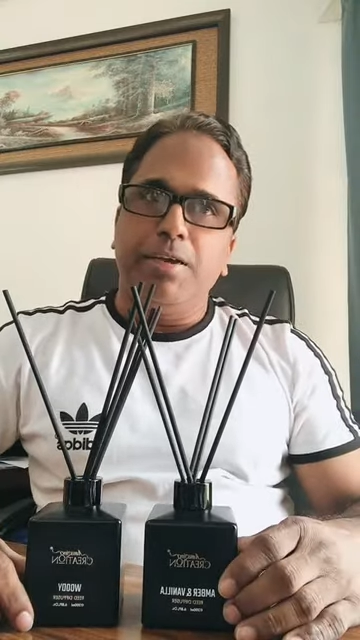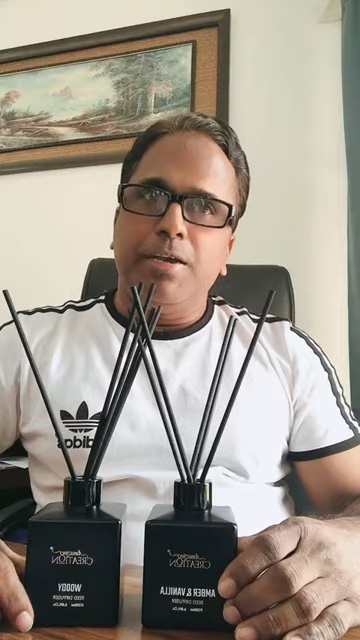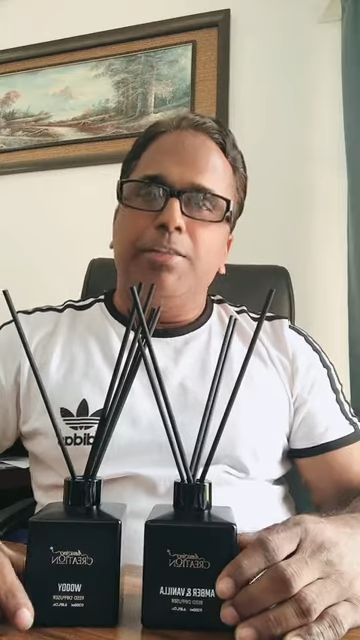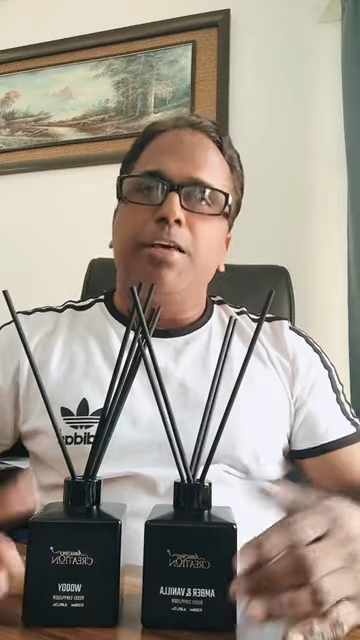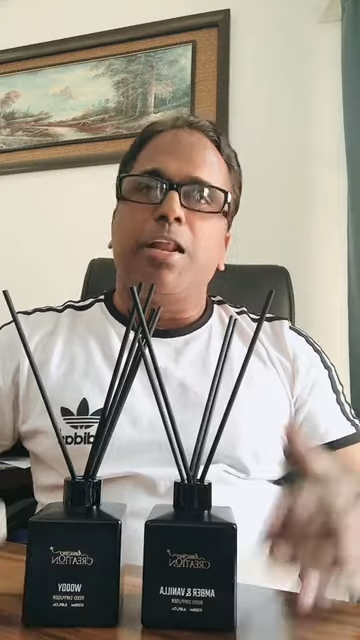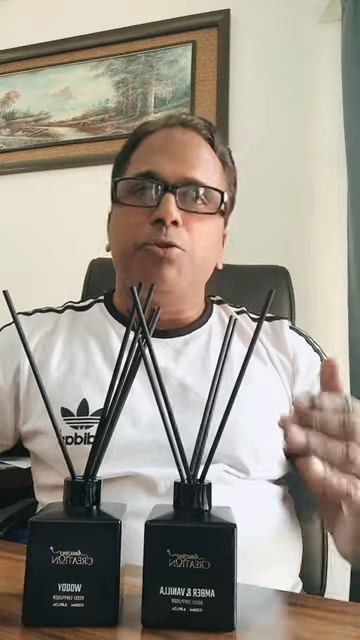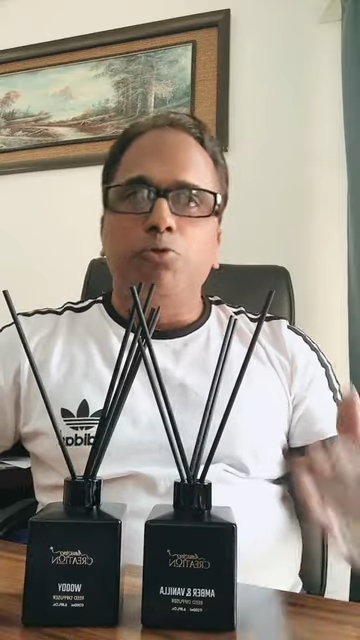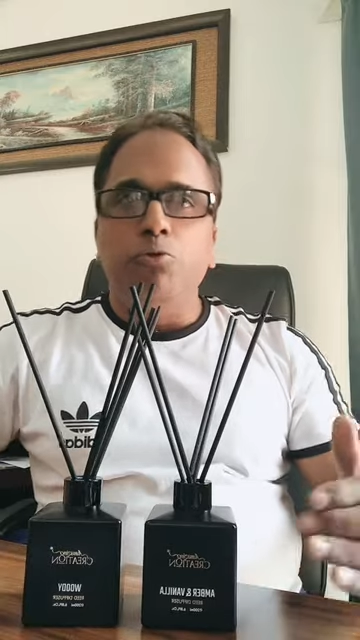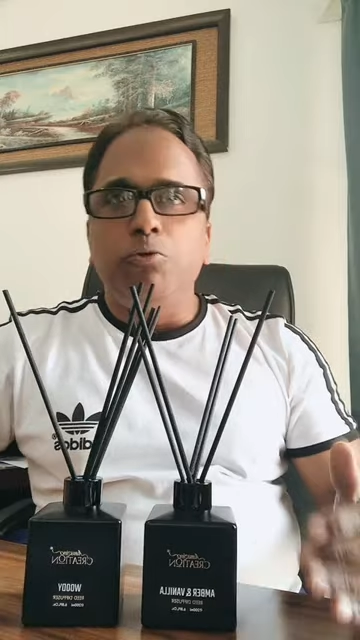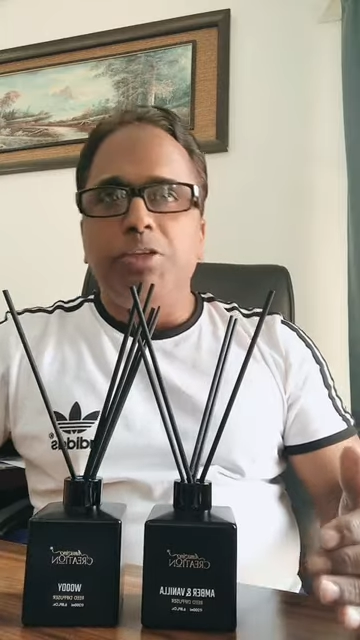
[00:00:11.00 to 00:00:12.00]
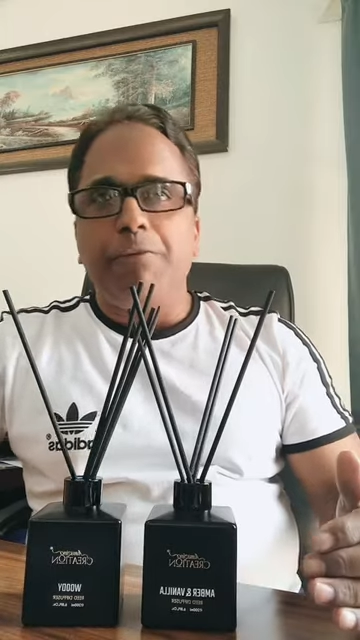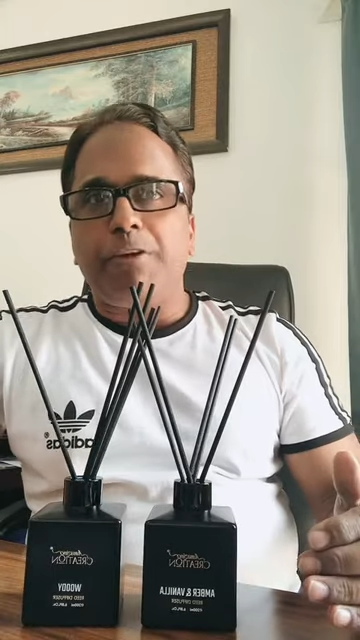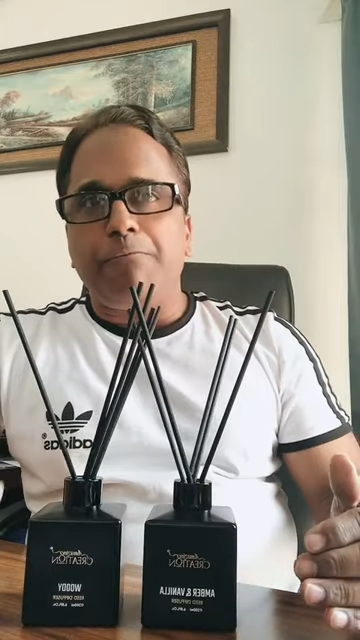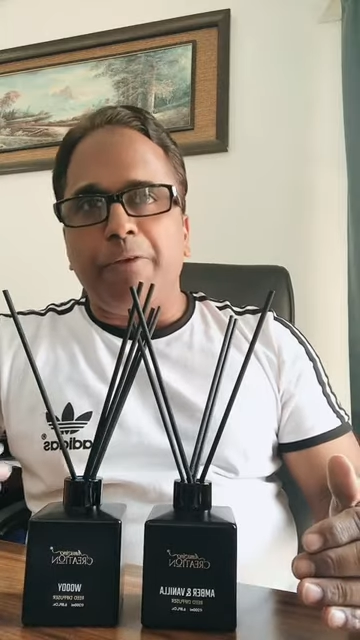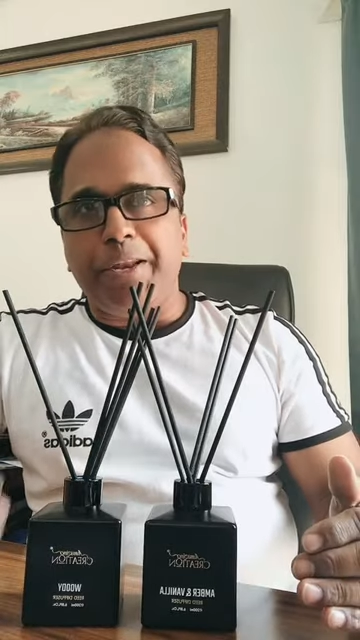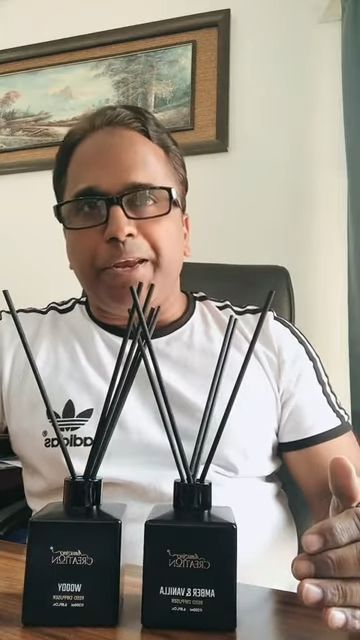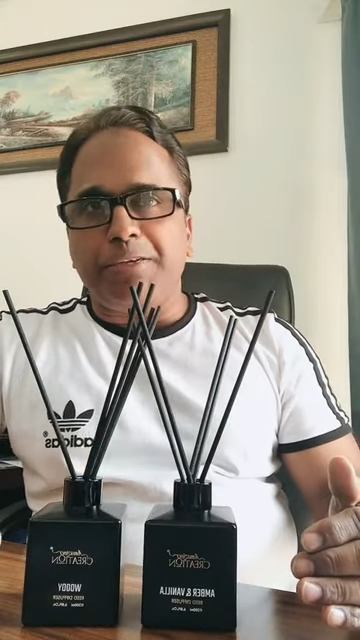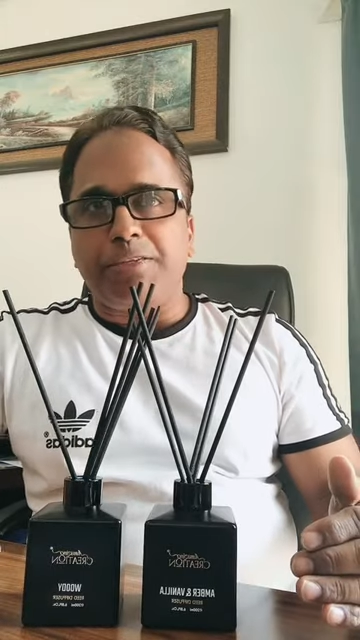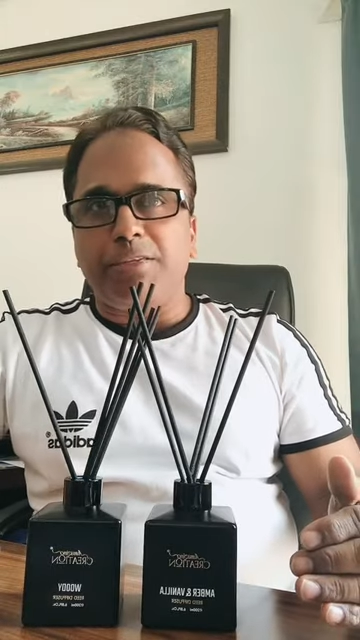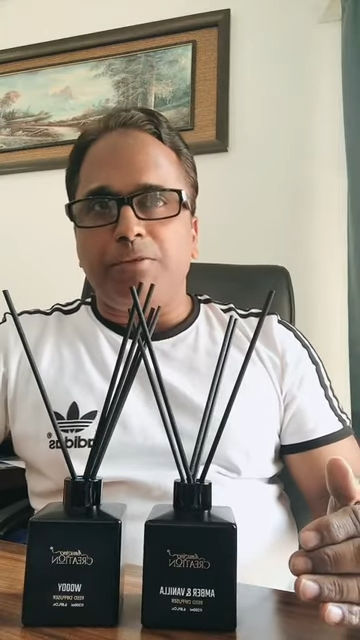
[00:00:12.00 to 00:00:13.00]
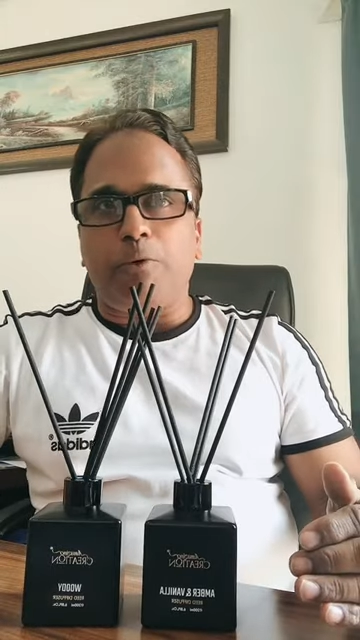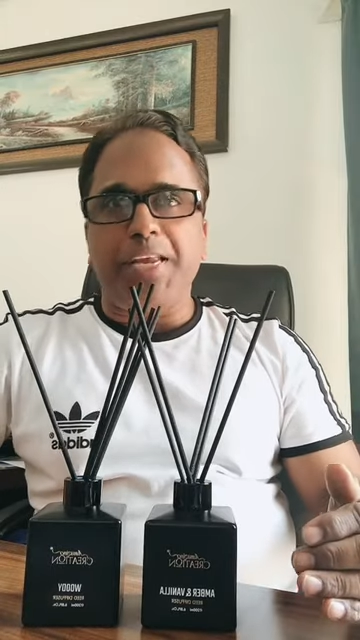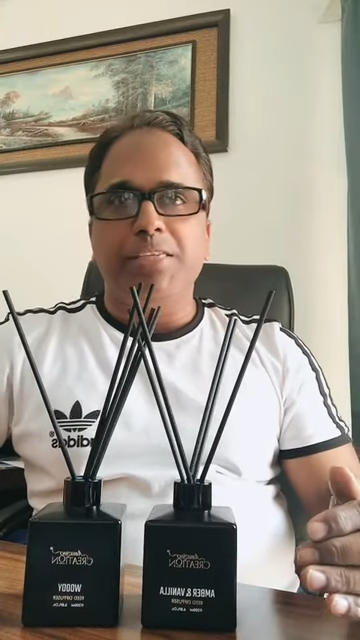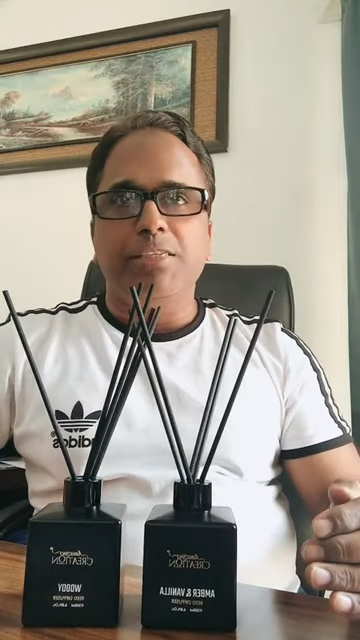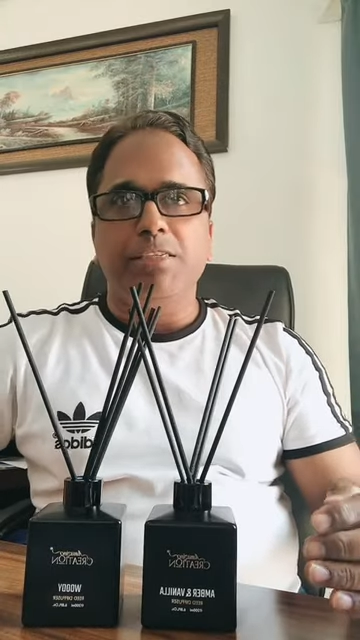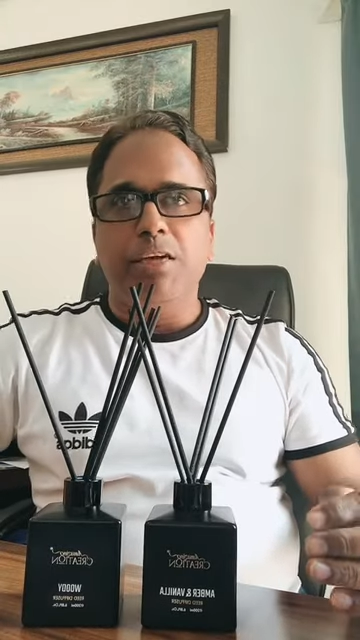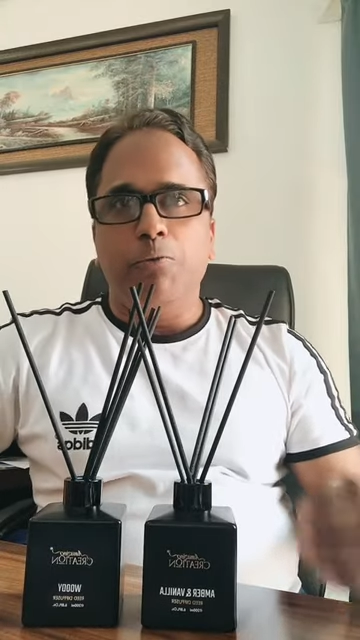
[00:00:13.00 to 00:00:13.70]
There are two different variants, one is